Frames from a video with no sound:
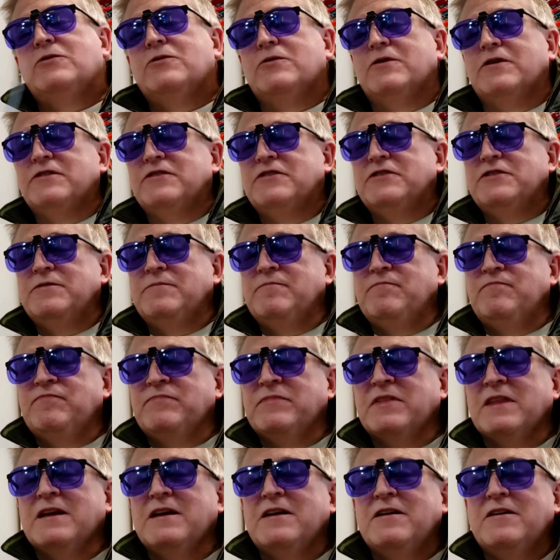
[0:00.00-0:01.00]
torch.
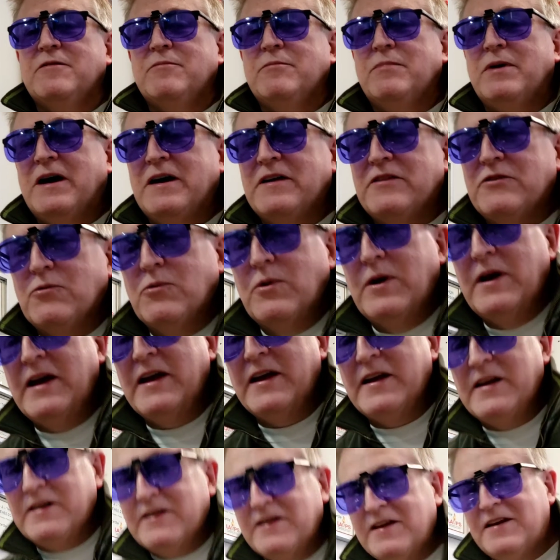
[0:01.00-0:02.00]
By the
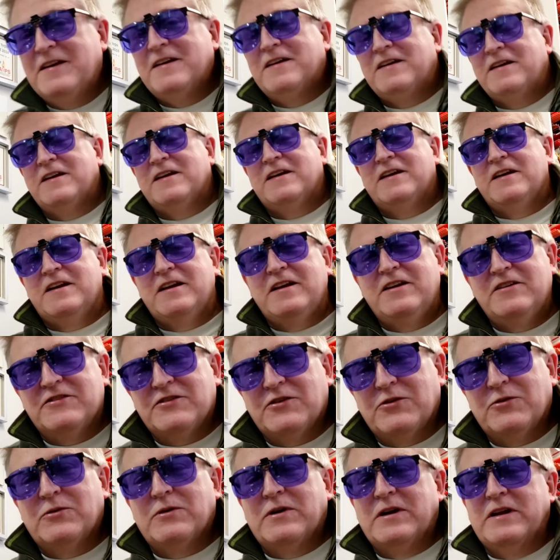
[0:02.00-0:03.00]
way, it is
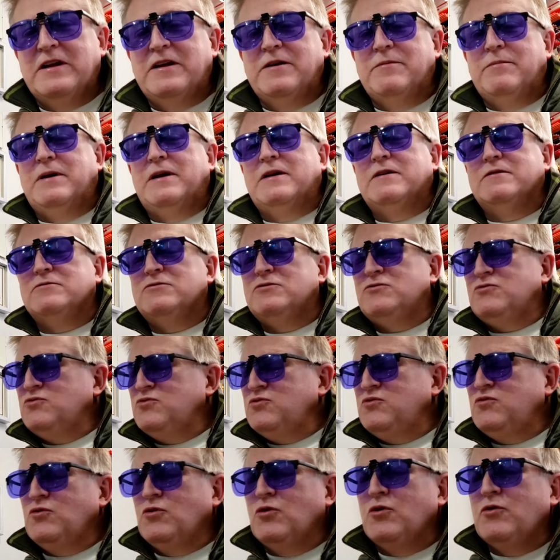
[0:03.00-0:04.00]
only about
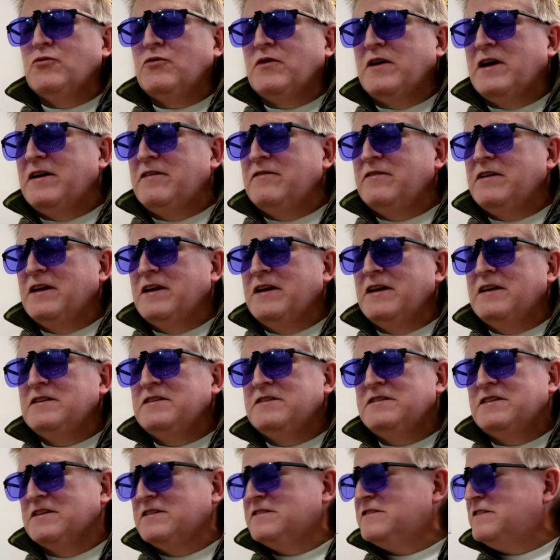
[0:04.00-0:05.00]
4 or 5 days,
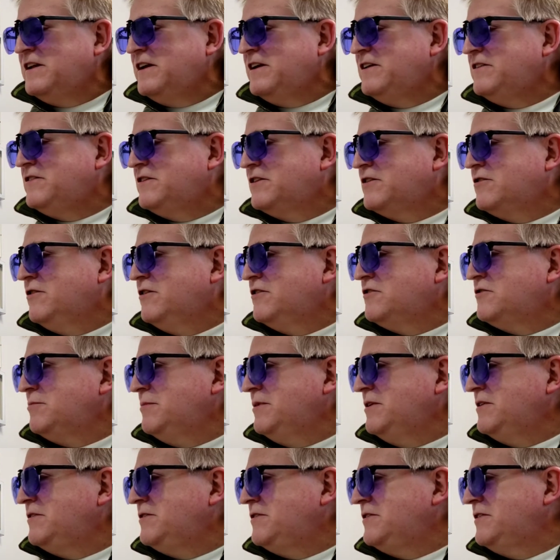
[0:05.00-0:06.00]
6 days to
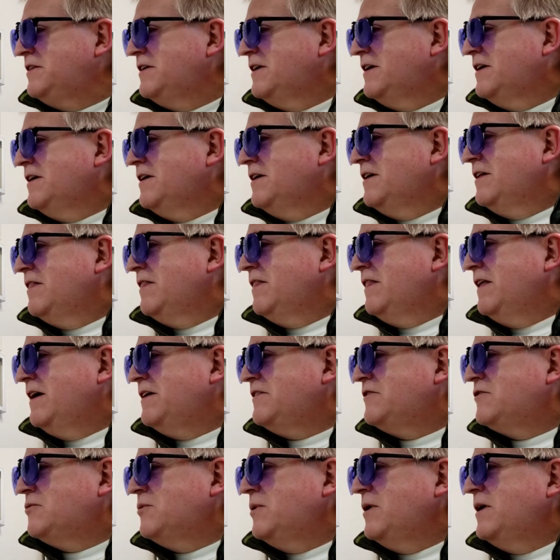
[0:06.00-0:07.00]
Christmas.
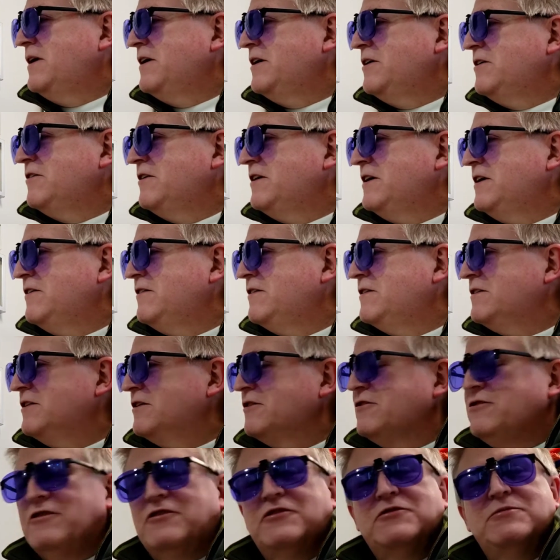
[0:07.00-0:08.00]
That's why you're hearing the
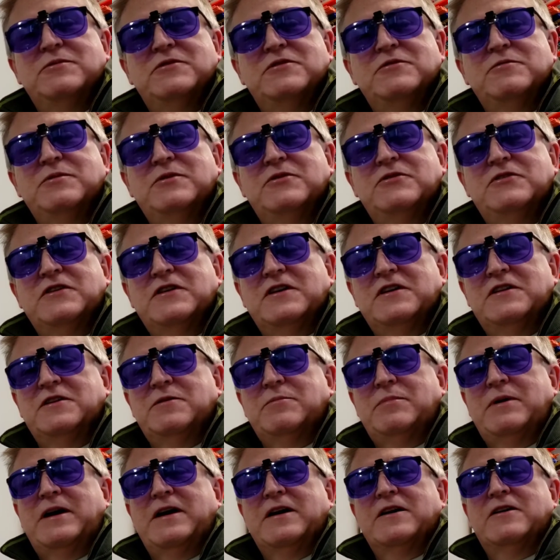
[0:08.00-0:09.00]
Christmas music in the
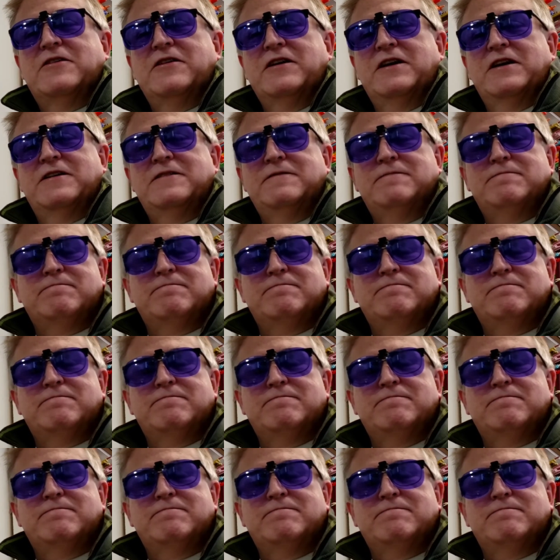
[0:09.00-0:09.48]
background,